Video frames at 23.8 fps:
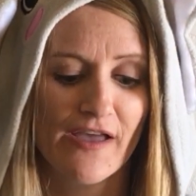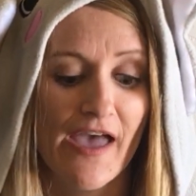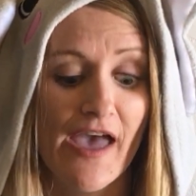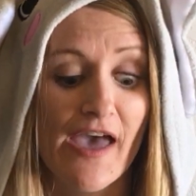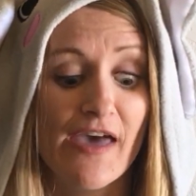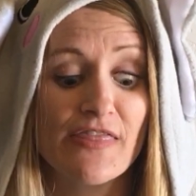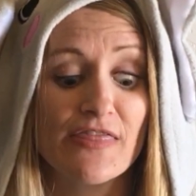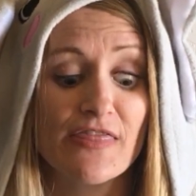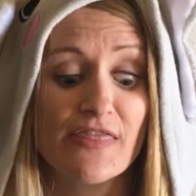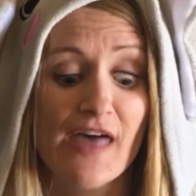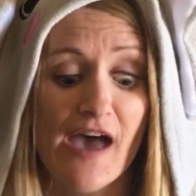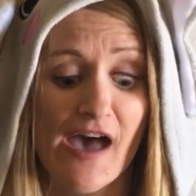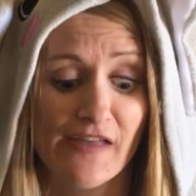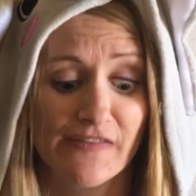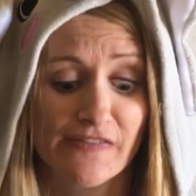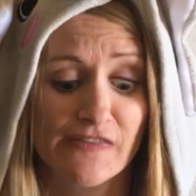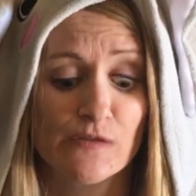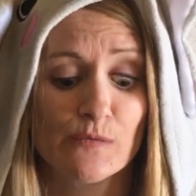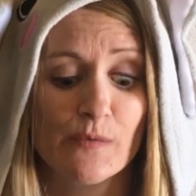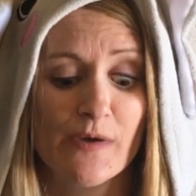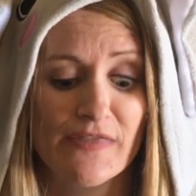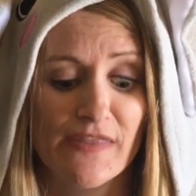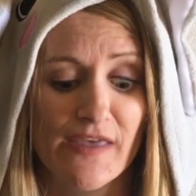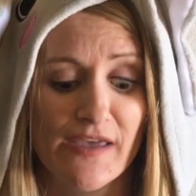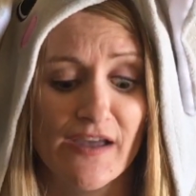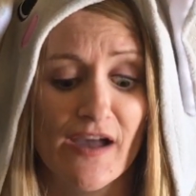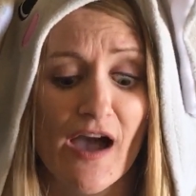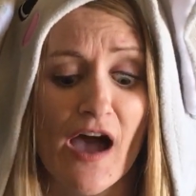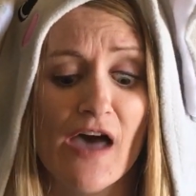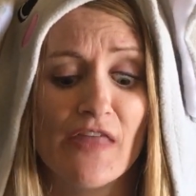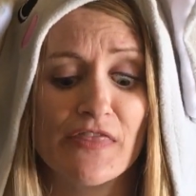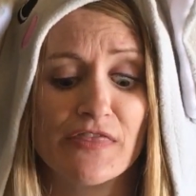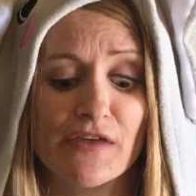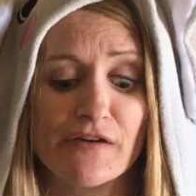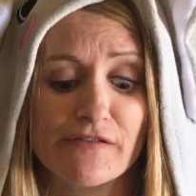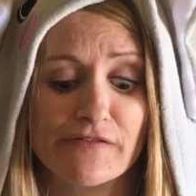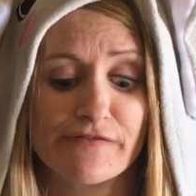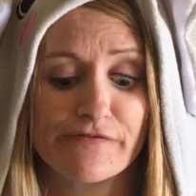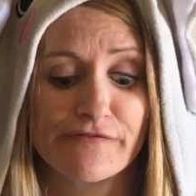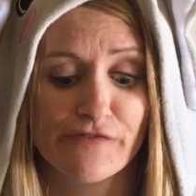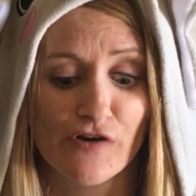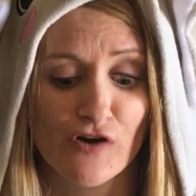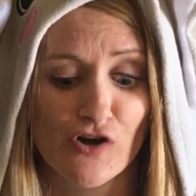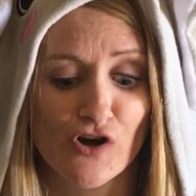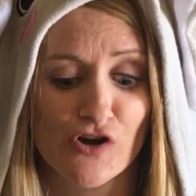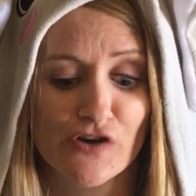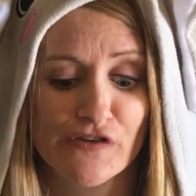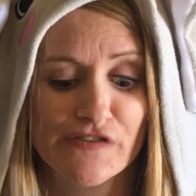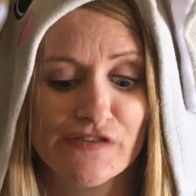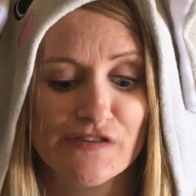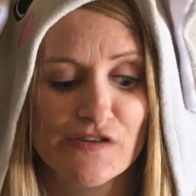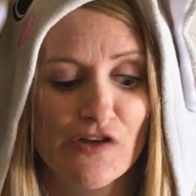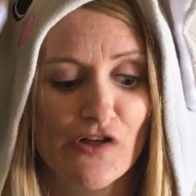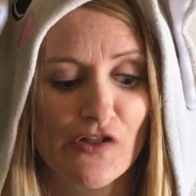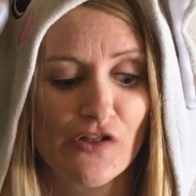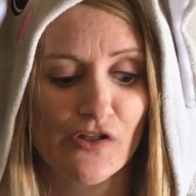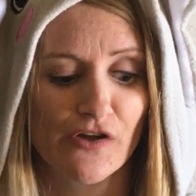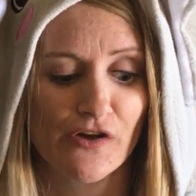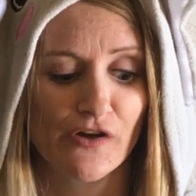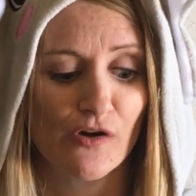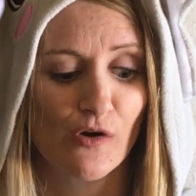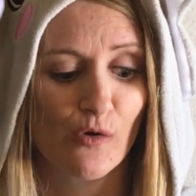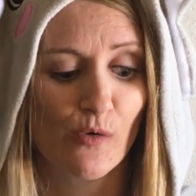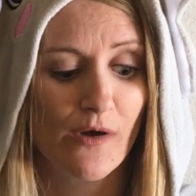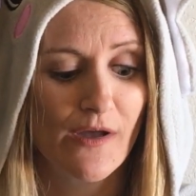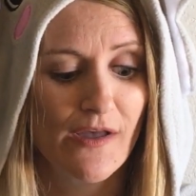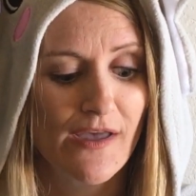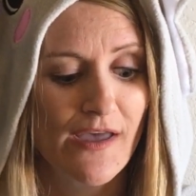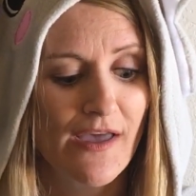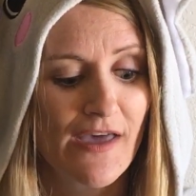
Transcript: And that's when they got the first clue,